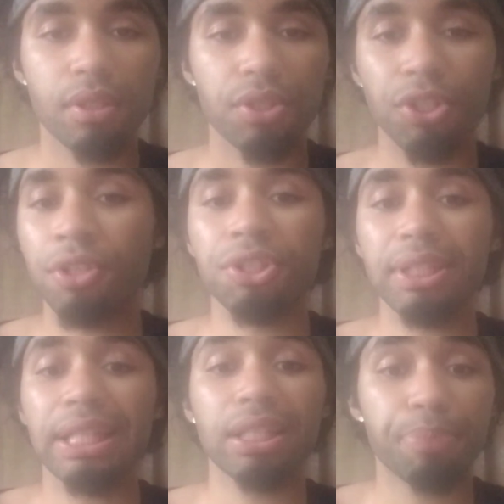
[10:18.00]
You
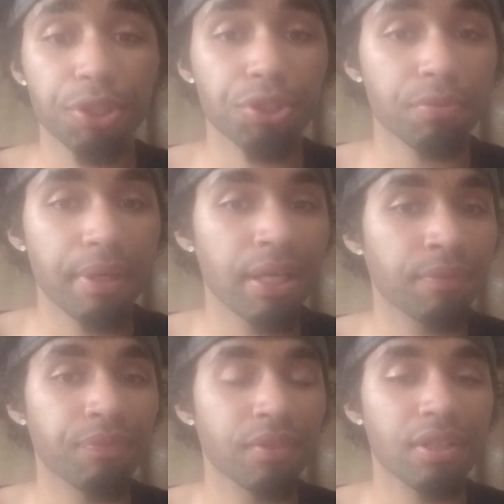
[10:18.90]
understand the picture,
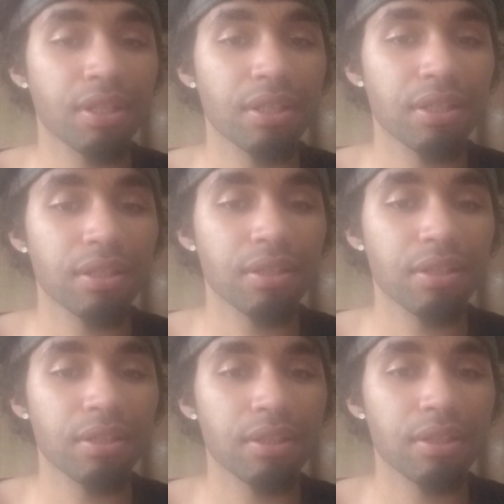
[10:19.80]
man?
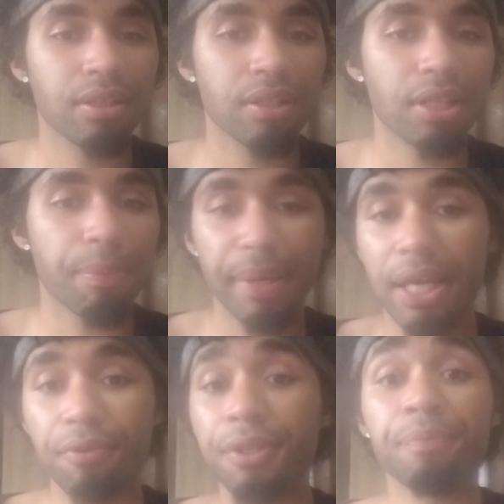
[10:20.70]

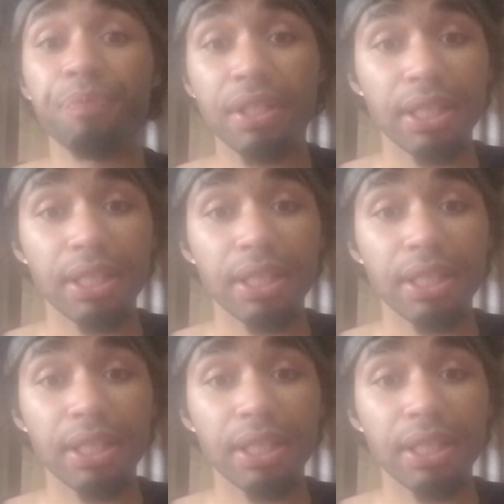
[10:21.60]
Apparently,